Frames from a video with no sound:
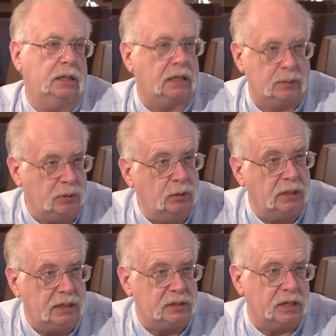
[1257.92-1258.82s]

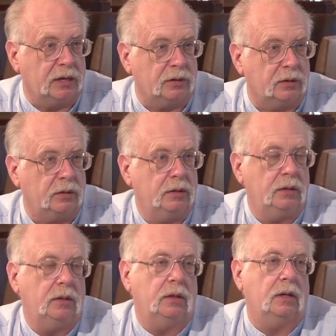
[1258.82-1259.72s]
community center,
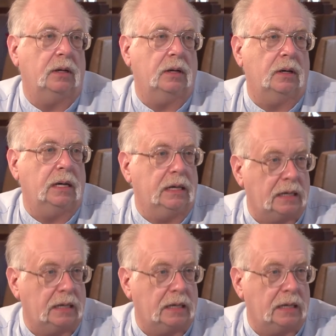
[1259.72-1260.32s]
and